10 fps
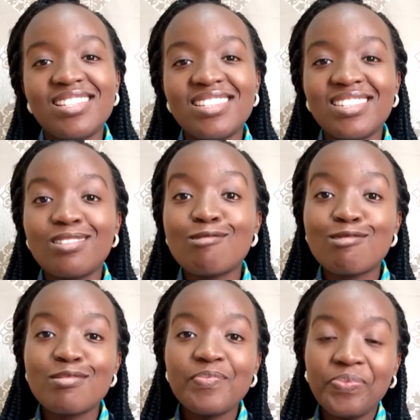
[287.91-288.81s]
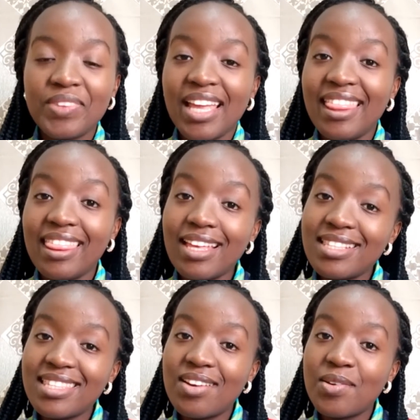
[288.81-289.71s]
So that's
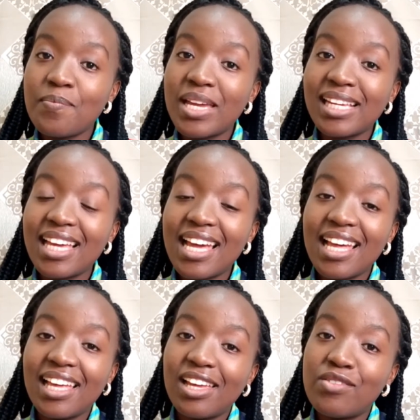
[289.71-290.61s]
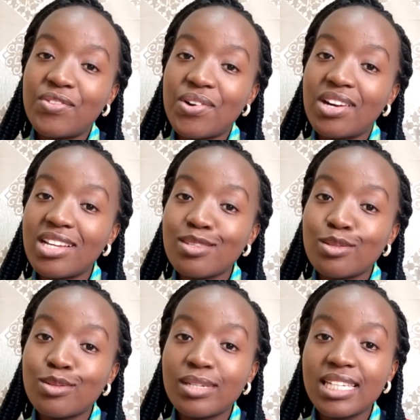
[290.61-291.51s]
the reminder I had for us
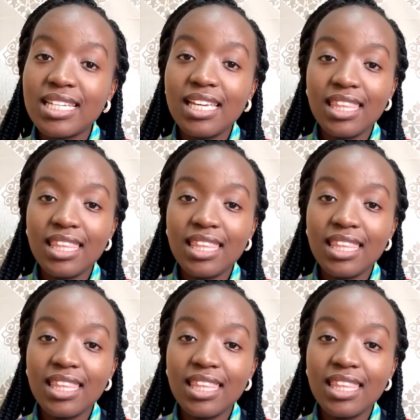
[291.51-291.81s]
today,